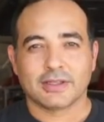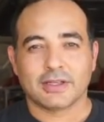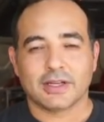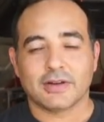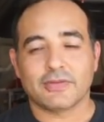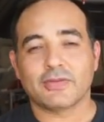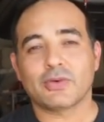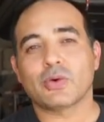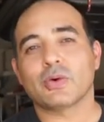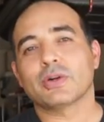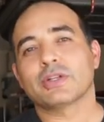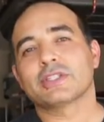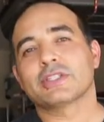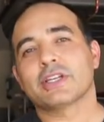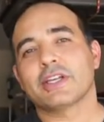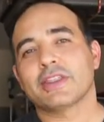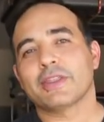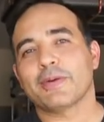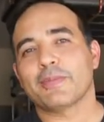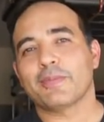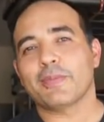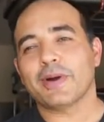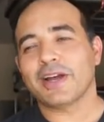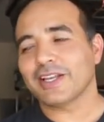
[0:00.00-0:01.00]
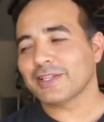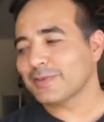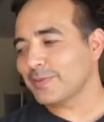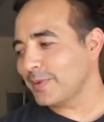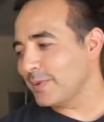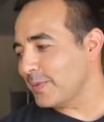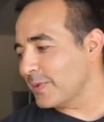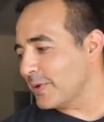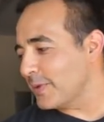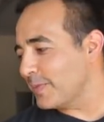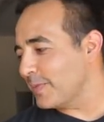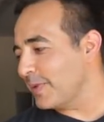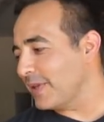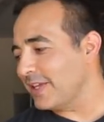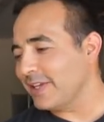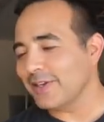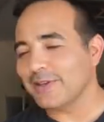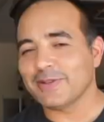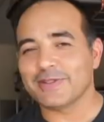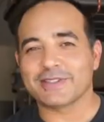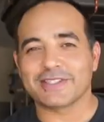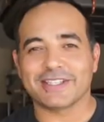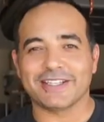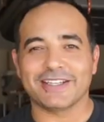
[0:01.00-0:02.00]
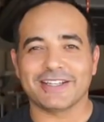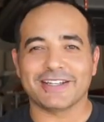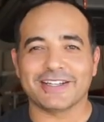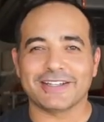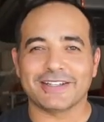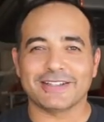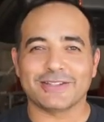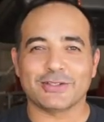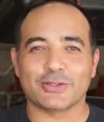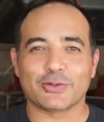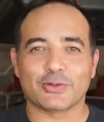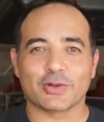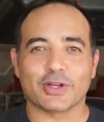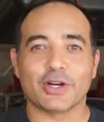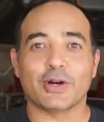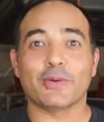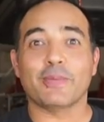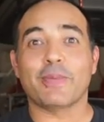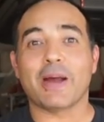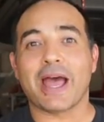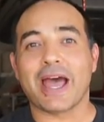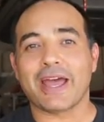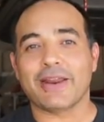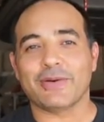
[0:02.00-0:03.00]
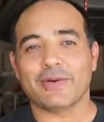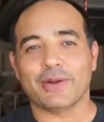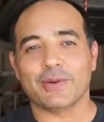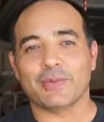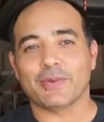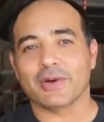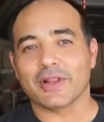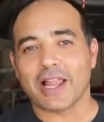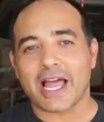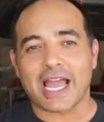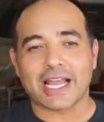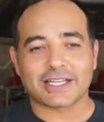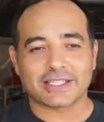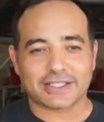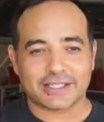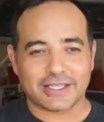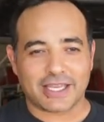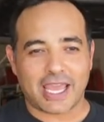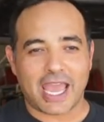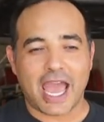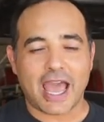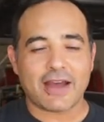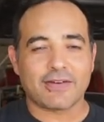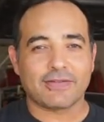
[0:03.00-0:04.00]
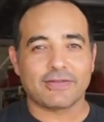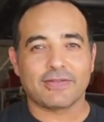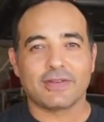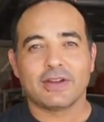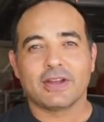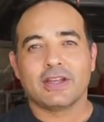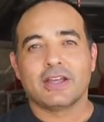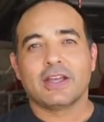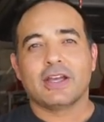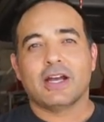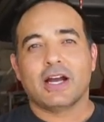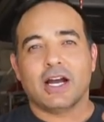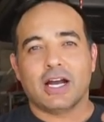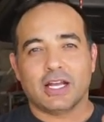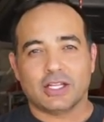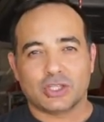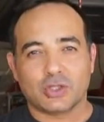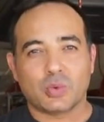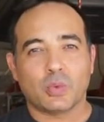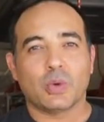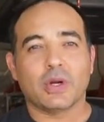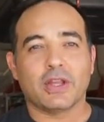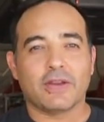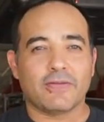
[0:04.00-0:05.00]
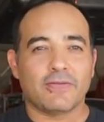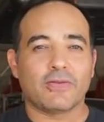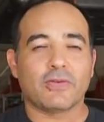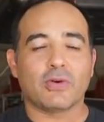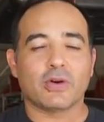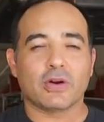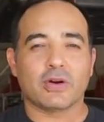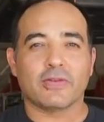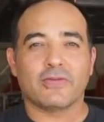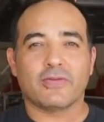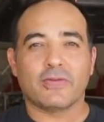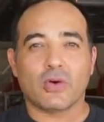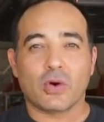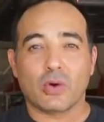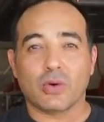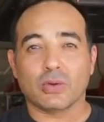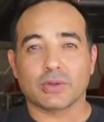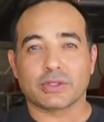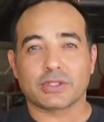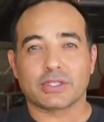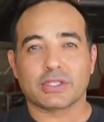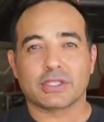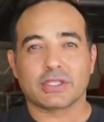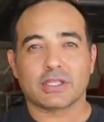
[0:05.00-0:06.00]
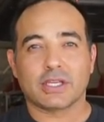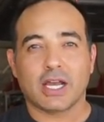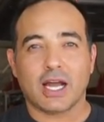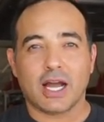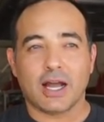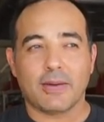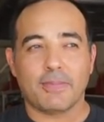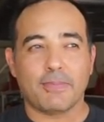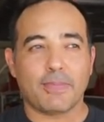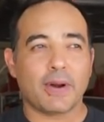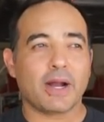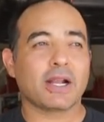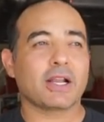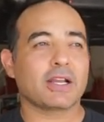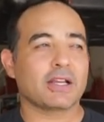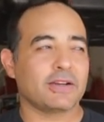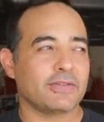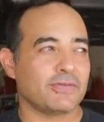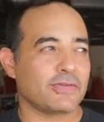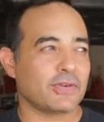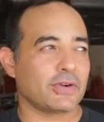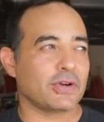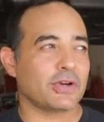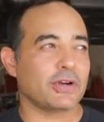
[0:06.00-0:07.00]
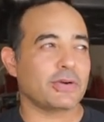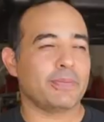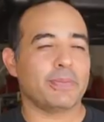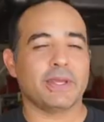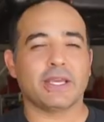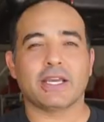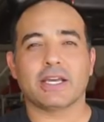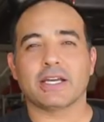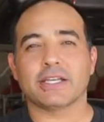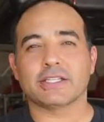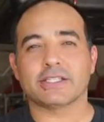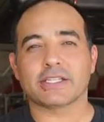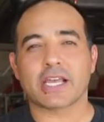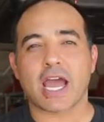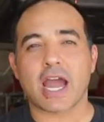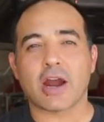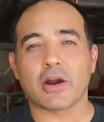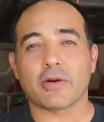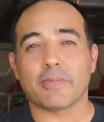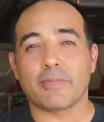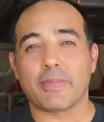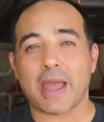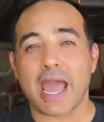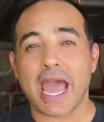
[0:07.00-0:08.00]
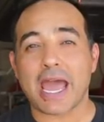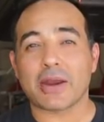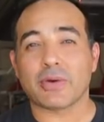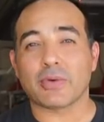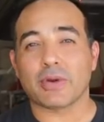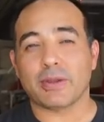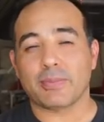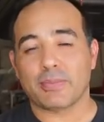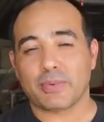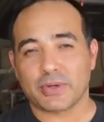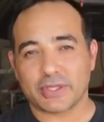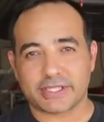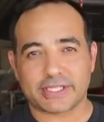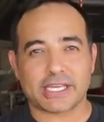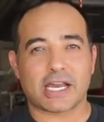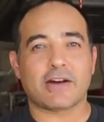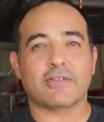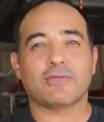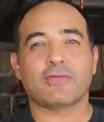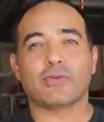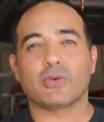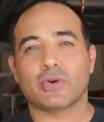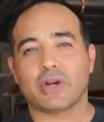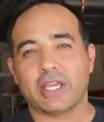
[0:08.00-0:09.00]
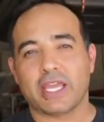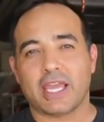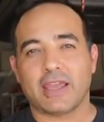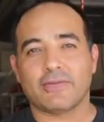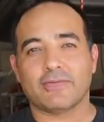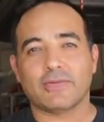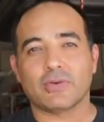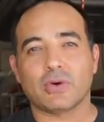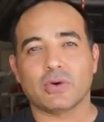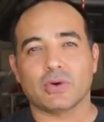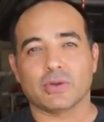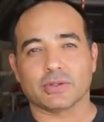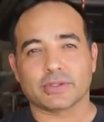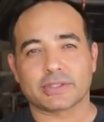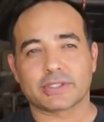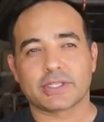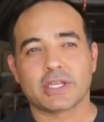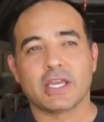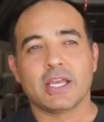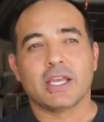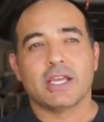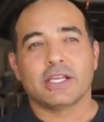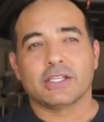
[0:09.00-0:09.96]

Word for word: Of course, on the bus, we won't be using a drill battery. We'll actually have a 24-volt buck converter because our battery puts out 48 volts.